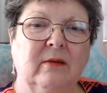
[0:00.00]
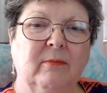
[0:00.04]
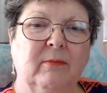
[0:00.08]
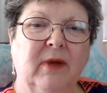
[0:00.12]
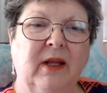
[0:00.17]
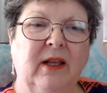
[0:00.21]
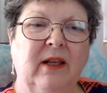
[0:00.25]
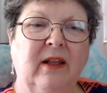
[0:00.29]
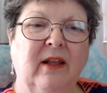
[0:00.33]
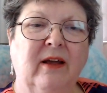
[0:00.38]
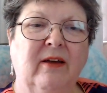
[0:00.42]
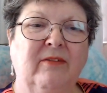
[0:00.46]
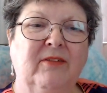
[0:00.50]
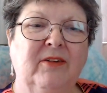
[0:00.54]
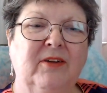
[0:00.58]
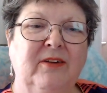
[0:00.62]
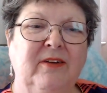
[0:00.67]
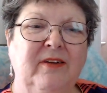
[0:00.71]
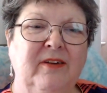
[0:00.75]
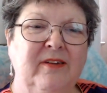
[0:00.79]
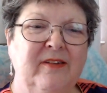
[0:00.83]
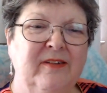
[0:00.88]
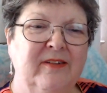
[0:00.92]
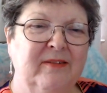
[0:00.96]
my
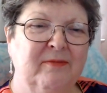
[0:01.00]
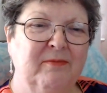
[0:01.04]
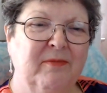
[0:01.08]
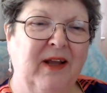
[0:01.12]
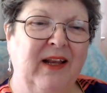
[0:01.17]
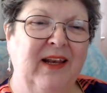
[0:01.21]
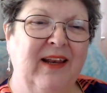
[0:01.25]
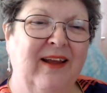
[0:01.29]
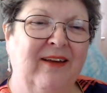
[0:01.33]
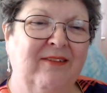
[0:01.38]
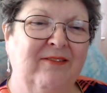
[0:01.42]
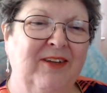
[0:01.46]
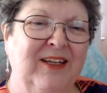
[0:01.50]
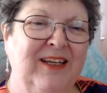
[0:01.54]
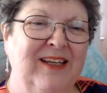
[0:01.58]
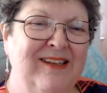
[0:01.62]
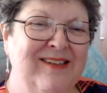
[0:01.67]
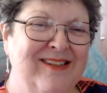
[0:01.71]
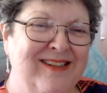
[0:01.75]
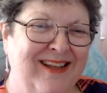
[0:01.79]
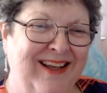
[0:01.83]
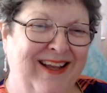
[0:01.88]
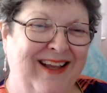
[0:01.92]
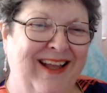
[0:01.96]
lovies, my
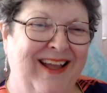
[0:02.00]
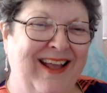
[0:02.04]
lovies,